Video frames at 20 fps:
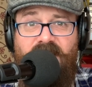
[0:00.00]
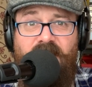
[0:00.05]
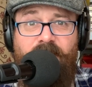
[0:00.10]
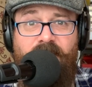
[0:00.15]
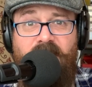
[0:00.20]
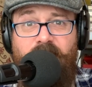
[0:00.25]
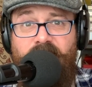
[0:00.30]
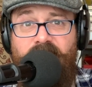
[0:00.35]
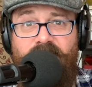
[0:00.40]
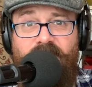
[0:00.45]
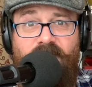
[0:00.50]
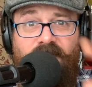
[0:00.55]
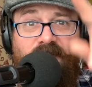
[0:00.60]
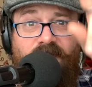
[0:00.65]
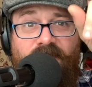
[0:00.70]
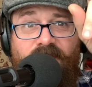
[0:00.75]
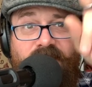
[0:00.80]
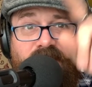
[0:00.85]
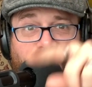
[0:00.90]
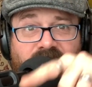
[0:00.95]
I may be wrong
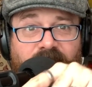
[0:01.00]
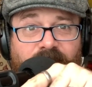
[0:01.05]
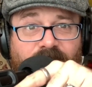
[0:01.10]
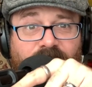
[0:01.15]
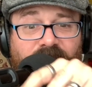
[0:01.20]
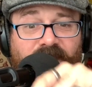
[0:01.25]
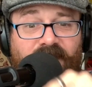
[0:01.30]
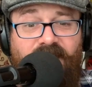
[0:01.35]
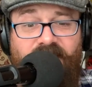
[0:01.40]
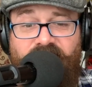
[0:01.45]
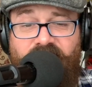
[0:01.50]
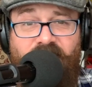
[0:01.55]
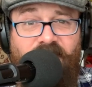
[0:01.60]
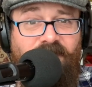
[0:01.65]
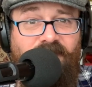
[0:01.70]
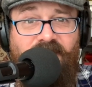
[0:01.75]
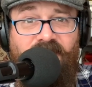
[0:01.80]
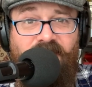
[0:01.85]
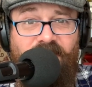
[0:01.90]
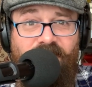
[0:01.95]
on that. I
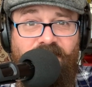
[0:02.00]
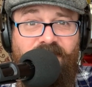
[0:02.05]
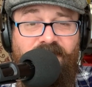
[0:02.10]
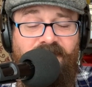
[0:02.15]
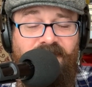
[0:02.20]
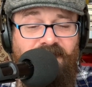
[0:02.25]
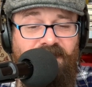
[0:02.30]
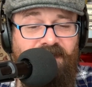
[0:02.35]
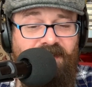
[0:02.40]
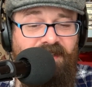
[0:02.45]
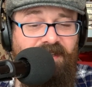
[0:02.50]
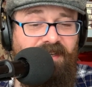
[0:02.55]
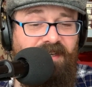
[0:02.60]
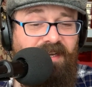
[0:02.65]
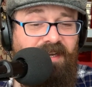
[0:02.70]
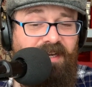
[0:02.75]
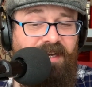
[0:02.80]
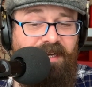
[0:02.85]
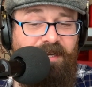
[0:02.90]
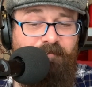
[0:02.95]
don't know.
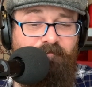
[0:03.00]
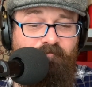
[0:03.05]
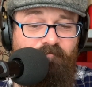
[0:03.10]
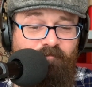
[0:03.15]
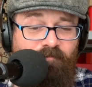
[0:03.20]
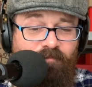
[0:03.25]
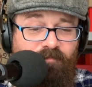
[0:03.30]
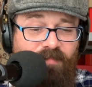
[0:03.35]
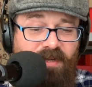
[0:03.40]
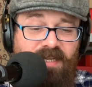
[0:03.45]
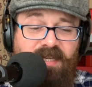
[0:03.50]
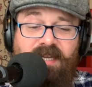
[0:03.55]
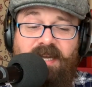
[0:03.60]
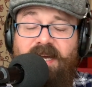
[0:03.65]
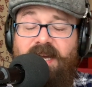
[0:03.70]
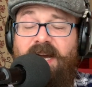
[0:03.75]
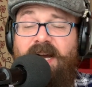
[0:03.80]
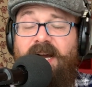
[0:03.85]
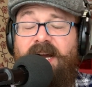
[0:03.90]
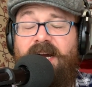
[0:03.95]
But
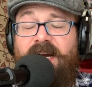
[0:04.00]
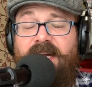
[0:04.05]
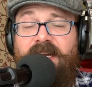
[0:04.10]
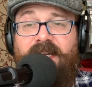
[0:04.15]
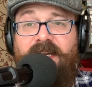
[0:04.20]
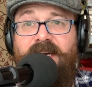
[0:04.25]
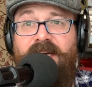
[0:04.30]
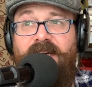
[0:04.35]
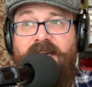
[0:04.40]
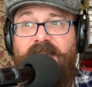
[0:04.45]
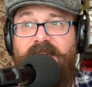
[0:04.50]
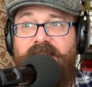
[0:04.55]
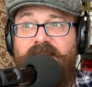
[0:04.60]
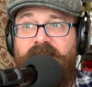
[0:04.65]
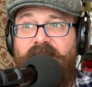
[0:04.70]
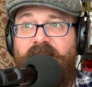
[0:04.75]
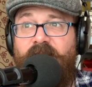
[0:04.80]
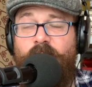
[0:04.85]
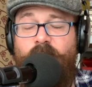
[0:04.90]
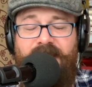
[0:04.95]
yeah,
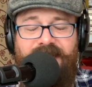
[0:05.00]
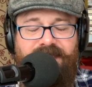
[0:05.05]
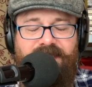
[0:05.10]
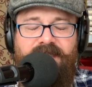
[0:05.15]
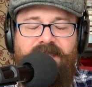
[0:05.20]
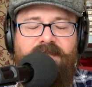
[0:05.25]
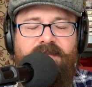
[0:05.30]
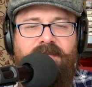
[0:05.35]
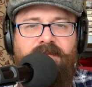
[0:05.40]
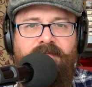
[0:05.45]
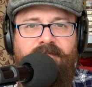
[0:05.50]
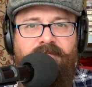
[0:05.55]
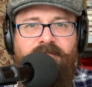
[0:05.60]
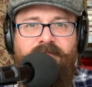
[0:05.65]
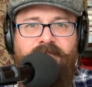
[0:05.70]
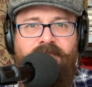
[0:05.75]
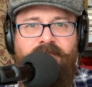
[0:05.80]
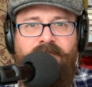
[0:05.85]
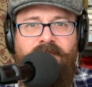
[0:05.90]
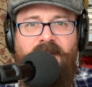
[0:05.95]
I wasted
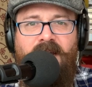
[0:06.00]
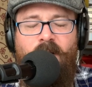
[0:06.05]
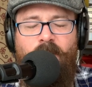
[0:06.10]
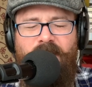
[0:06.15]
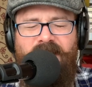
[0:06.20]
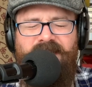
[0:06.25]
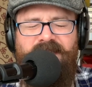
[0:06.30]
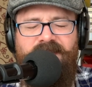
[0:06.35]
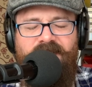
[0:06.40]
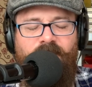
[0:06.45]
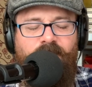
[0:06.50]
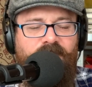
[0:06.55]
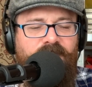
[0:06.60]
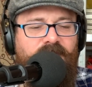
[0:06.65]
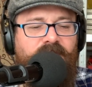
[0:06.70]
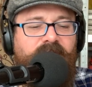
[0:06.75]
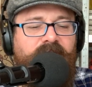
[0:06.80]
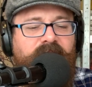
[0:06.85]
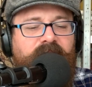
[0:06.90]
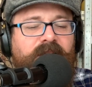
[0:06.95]
an
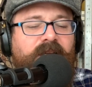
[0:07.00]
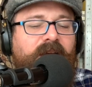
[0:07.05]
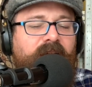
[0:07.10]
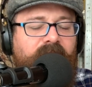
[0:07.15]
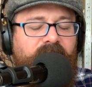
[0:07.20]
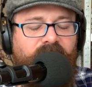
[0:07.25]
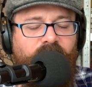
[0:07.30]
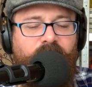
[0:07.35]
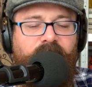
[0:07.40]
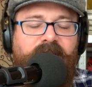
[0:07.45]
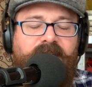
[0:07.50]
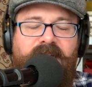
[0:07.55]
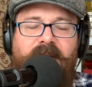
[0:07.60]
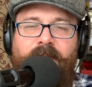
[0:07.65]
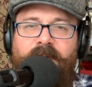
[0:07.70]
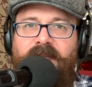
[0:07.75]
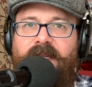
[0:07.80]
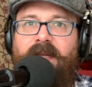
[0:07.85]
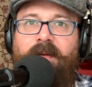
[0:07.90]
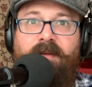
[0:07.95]
opportunity there, and I don't want that to
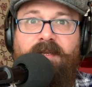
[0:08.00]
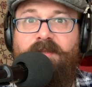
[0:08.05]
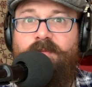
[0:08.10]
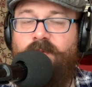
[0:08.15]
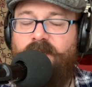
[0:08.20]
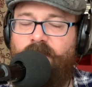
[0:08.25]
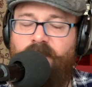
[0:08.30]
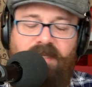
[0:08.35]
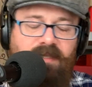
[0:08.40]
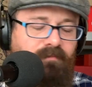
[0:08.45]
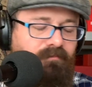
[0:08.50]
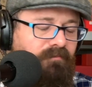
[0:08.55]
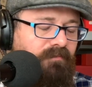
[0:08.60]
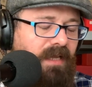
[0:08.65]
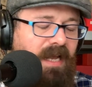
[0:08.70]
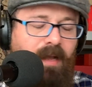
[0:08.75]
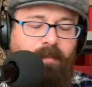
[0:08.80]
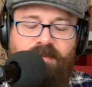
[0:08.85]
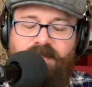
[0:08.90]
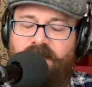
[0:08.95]
happen again, because we're
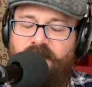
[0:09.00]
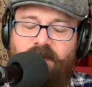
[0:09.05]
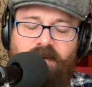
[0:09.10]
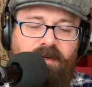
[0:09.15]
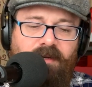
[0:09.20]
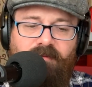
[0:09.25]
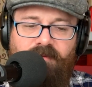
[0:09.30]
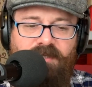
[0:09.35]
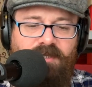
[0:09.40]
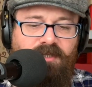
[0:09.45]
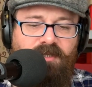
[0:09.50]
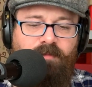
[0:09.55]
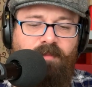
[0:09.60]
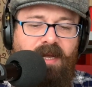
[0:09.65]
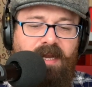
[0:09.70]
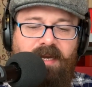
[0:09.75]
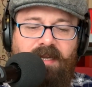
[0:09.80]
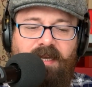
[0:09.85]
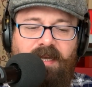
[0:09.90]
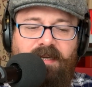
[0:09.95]
absolutely going to visit
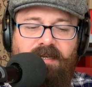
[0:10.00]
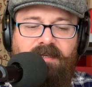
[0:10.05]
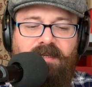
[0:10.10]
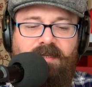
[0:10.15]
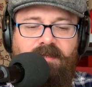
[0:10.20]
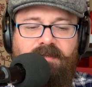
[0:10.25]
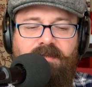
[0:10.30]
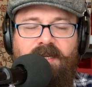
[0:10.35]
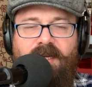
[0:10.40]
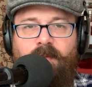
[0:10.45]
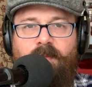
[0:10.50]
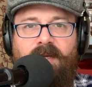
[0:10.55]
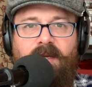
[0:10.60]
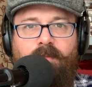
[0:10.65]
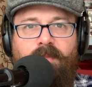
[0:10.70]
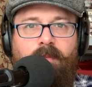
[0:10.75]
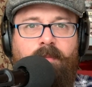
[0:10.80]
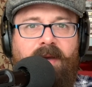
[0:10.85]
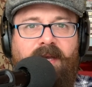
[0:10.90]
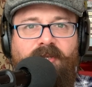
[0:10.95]
Japan again. It's going to be a
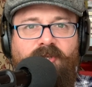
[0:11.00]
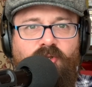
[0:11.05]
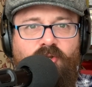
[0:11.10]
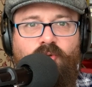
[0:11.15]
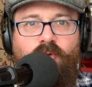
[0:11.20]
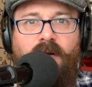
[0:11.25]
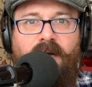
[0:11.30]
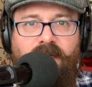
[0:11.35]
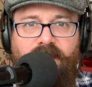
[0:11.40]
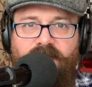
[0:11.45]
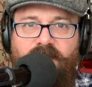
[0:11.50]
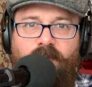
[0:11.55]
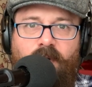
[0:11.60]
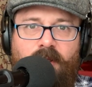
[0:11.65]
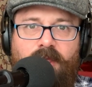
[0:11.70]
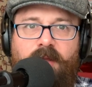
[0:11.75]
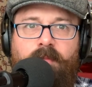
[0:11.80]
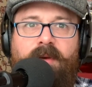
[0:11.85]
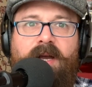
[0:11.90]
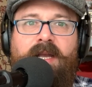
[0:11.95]
perpetual item
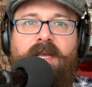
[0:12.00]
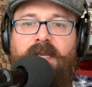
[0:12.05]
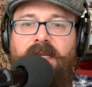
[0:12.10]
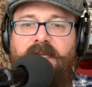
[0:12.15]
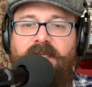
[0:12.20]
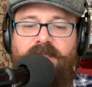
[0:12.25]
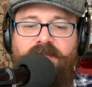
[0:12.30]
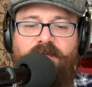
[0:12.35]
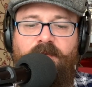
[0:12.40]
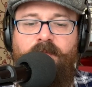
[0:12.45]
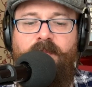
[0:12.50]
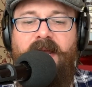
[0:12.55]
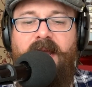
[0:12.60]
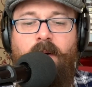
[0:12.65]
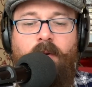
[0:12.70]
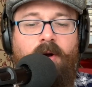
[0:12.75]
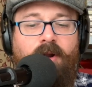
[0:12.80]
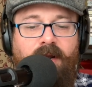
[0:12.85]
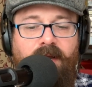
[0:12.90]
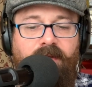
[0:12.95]
on the bucket list from
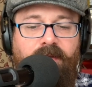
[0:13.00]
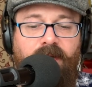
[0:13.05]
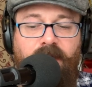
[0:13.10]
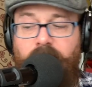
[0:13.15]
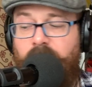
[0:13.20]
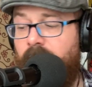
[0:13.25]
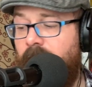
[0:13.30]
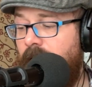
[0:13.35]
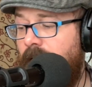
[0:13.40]
now on, I think.